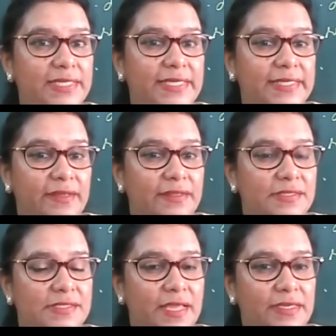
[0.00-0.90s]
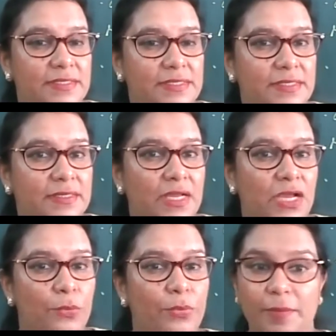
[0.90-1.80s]
details and uh,
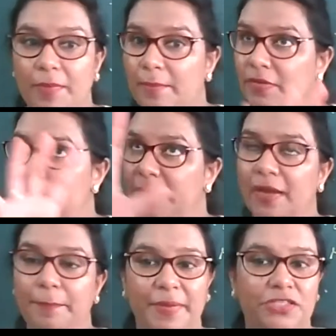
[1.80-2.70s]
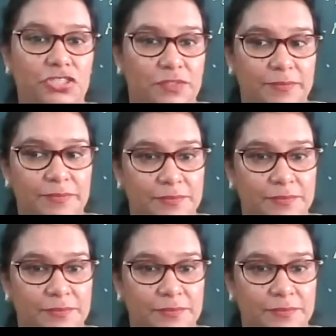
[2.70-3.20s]
we remember the bigger picture.